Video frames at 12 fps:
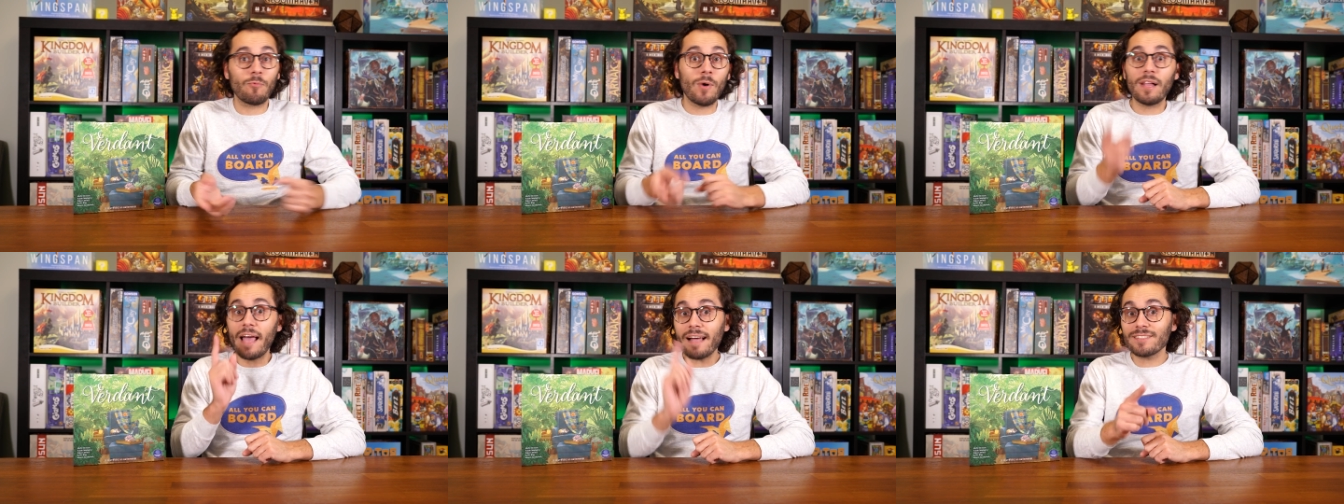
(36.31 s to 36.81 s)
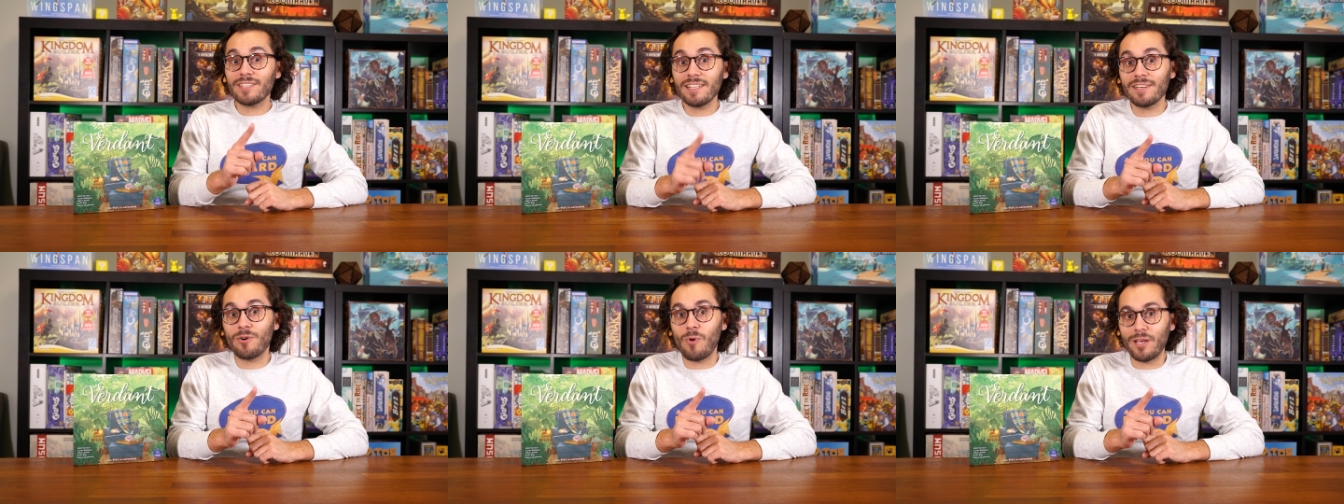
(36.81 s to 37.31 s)
Well,
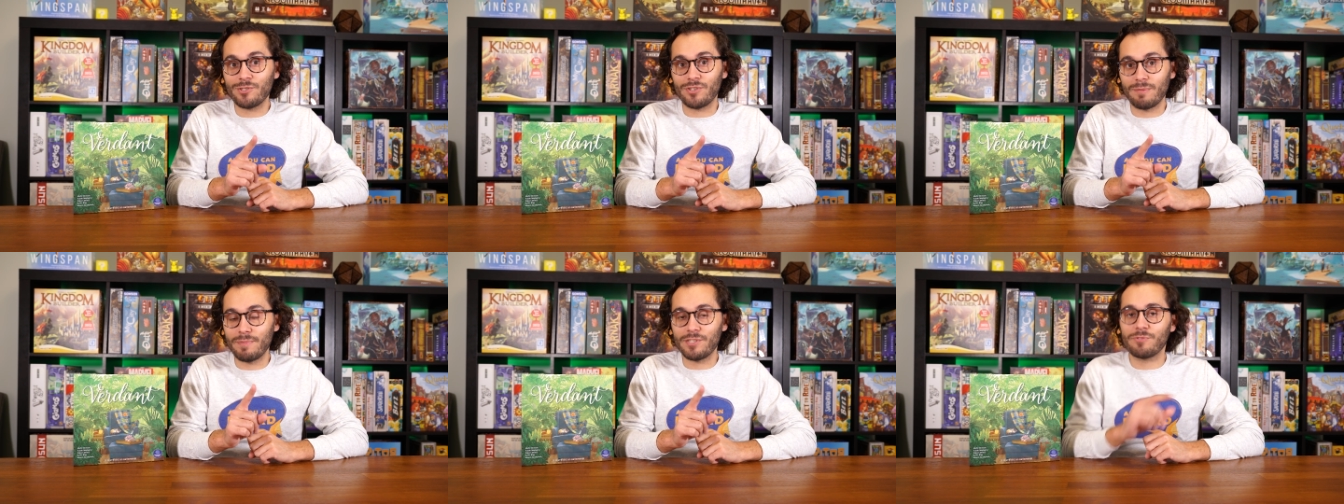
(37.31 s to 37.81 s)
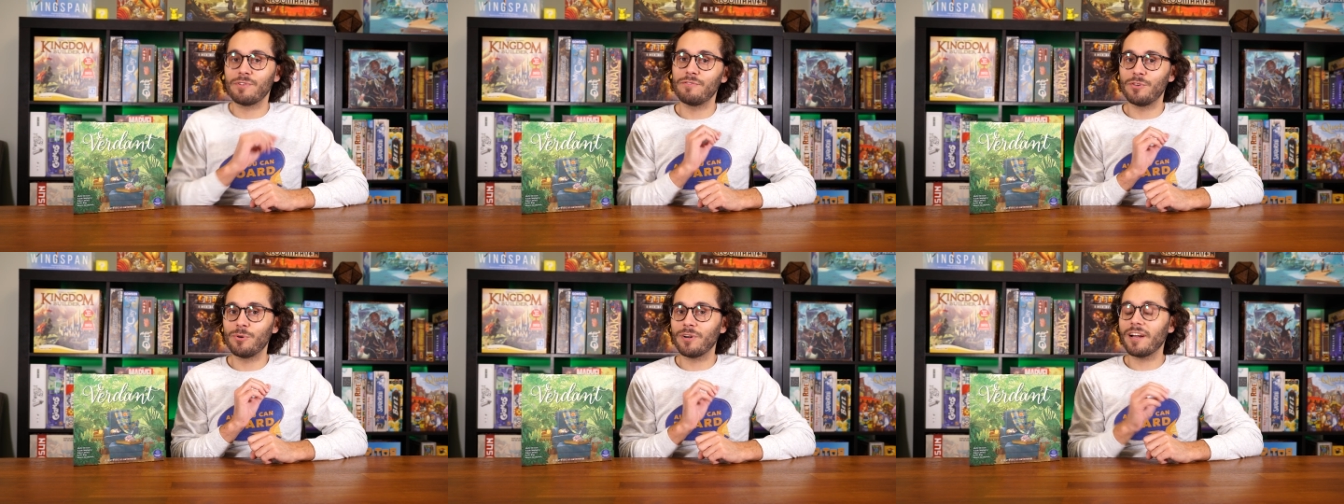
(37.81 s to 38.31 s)
excellent question, mystery
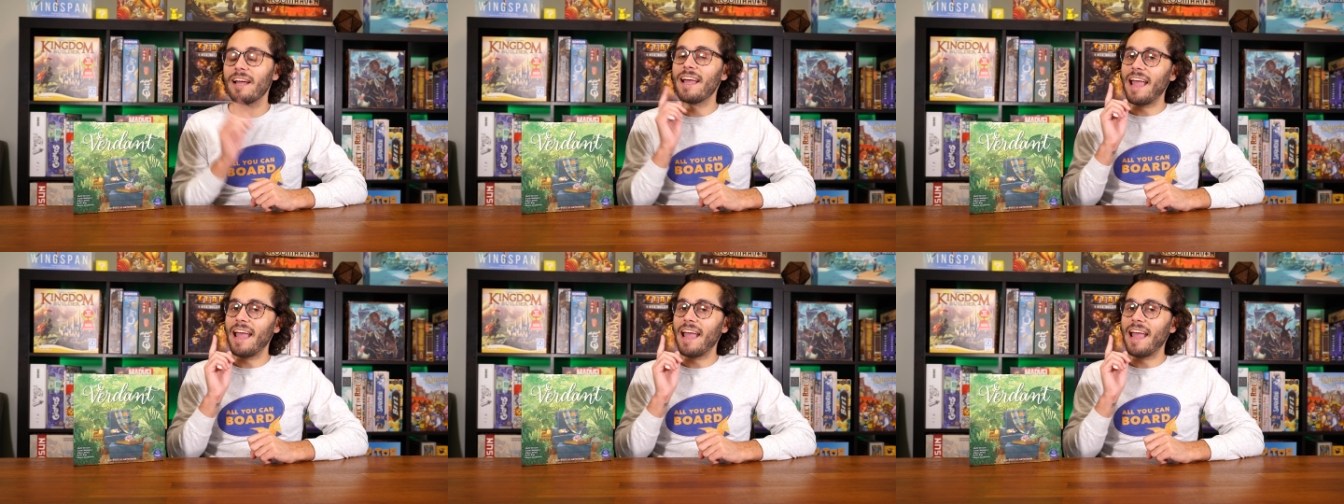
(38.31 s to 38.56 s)
viewer,